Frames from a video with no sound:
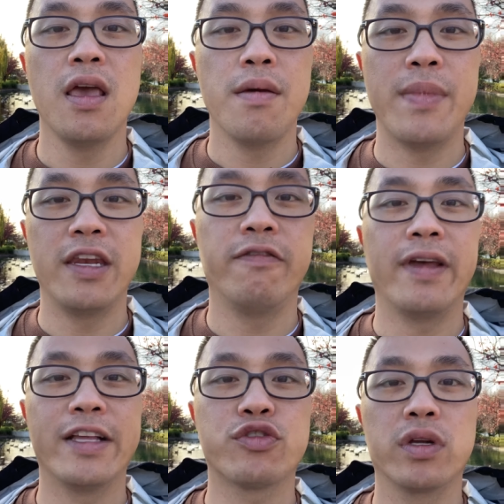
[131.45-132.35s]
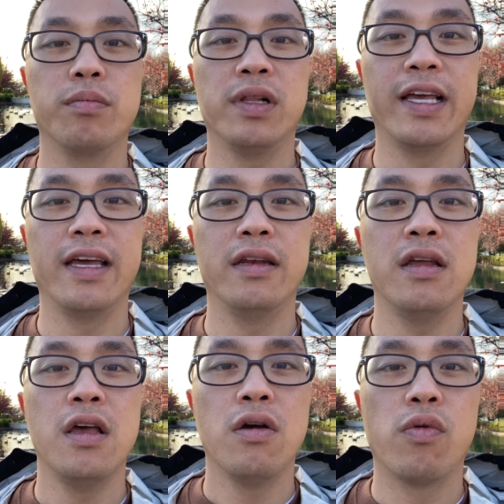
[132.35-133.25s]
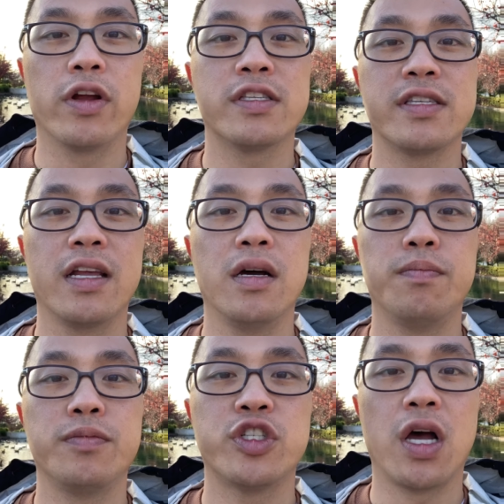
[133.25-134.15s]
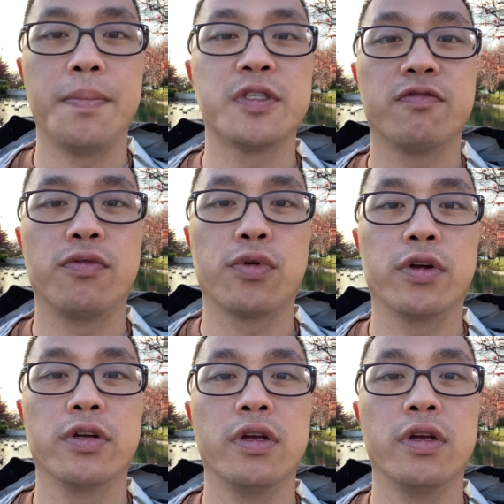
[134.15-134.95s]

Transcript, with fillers: manufacturing plan where it's set up shops for